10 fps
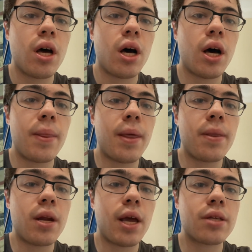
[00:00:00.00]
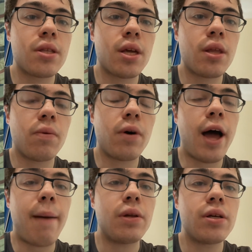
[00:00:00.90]
And then the next thing that will
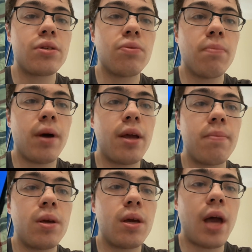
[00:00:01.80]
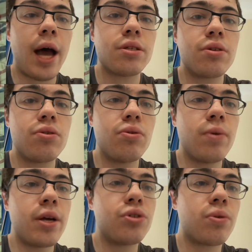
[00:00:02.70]
happen is you may be asked to do
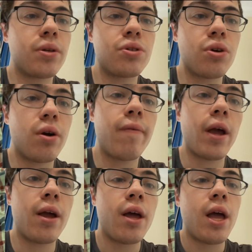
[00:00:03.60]
a short survey,